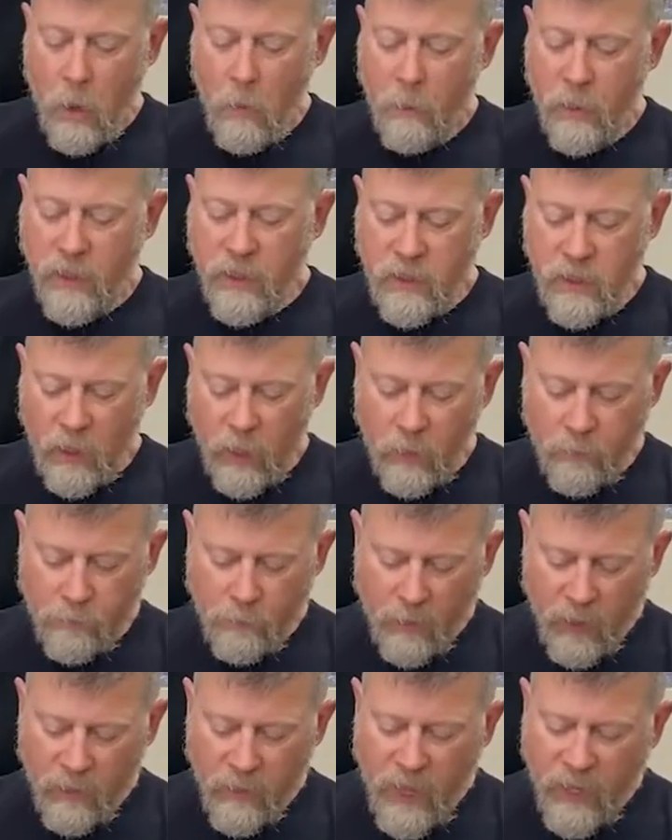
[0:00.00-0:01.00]
But
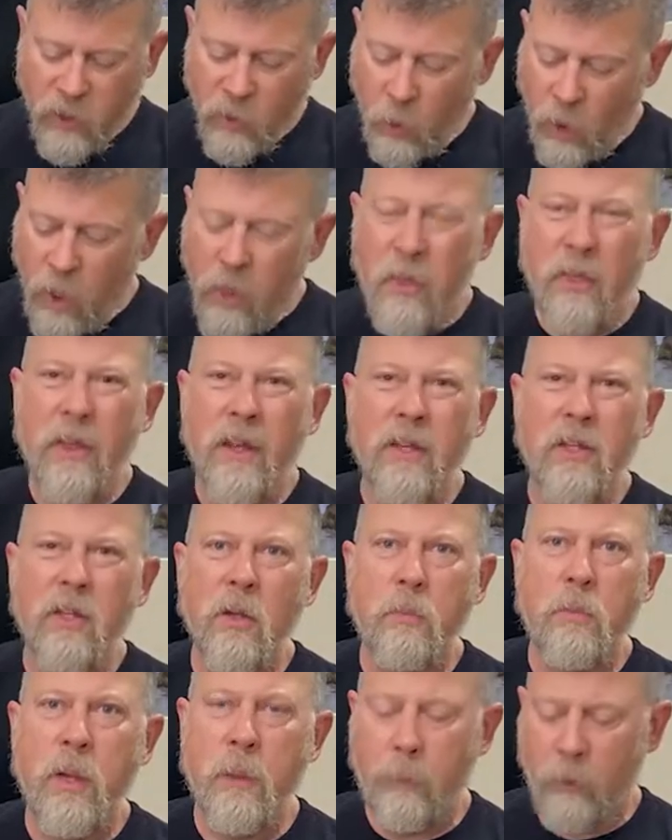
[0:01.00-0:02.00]
uh, that's one of the things
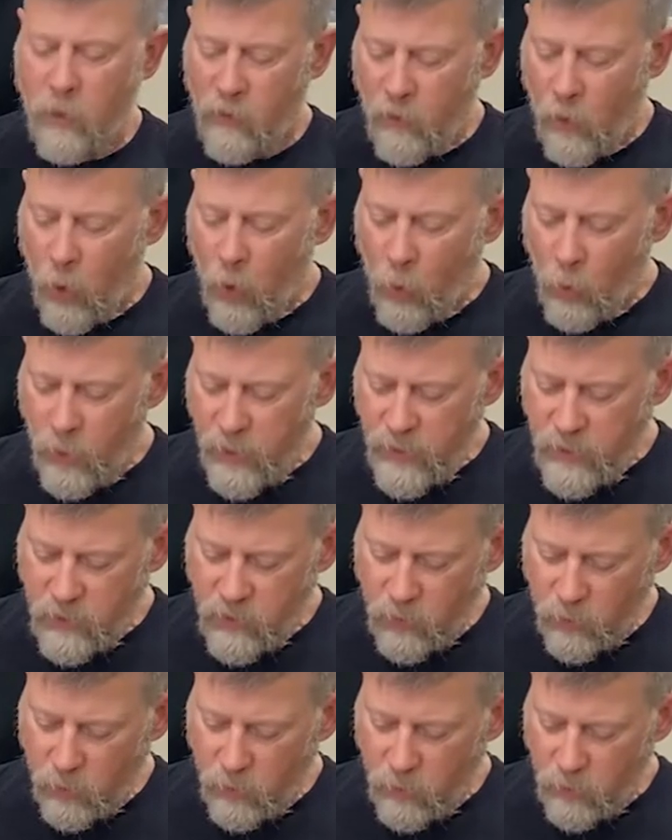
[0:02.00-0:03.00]
that people have
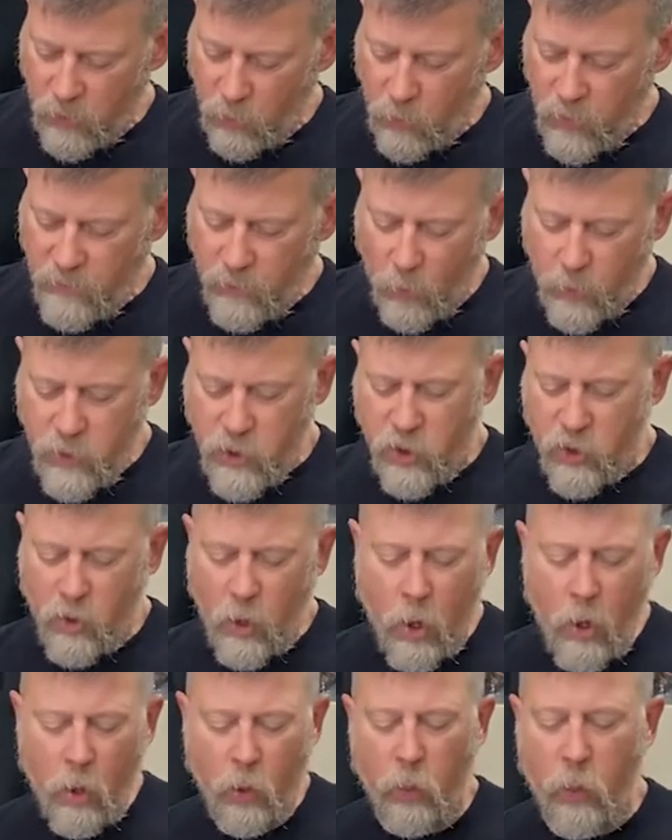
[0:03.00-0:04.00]
always, or that we've always
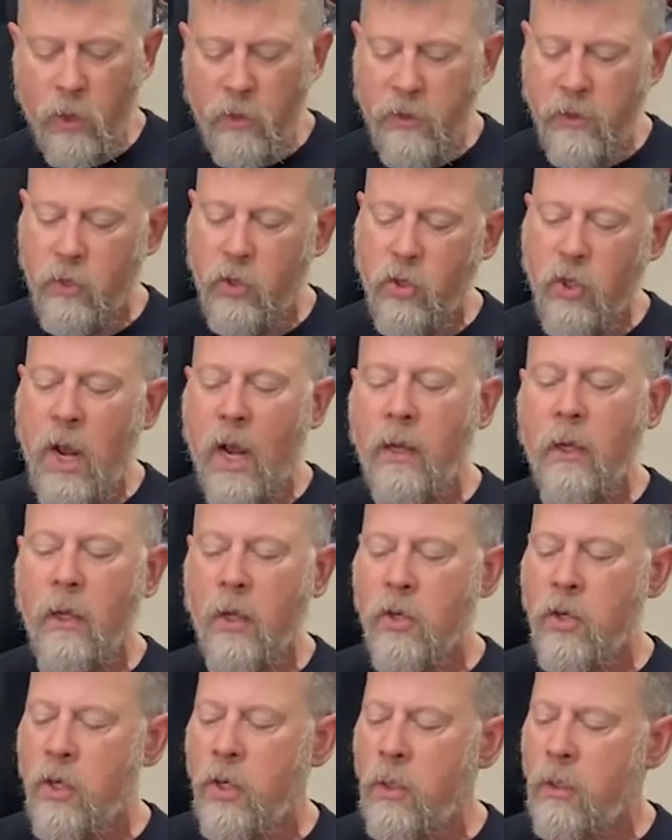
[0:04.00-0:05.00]
struggled with as
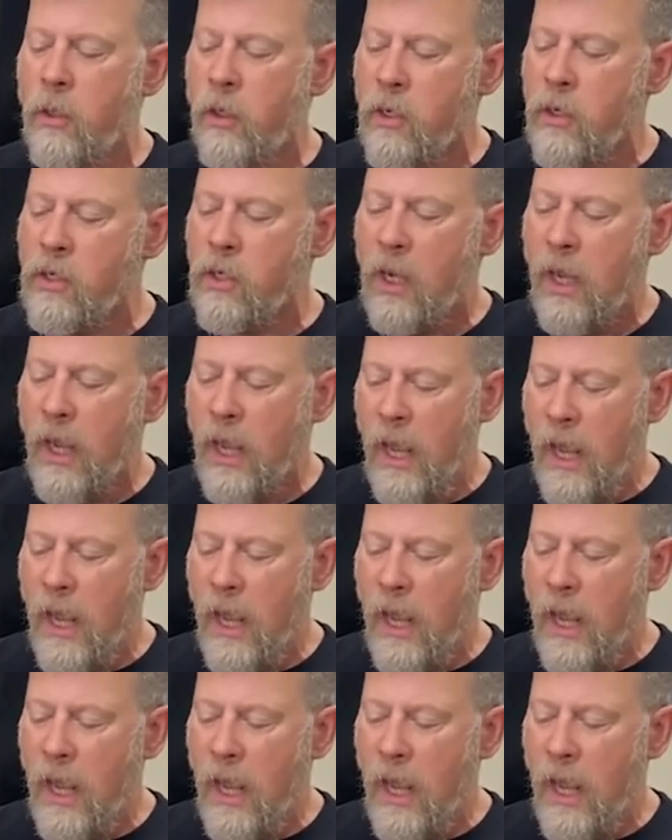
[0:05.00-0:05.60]
shotgun shooters,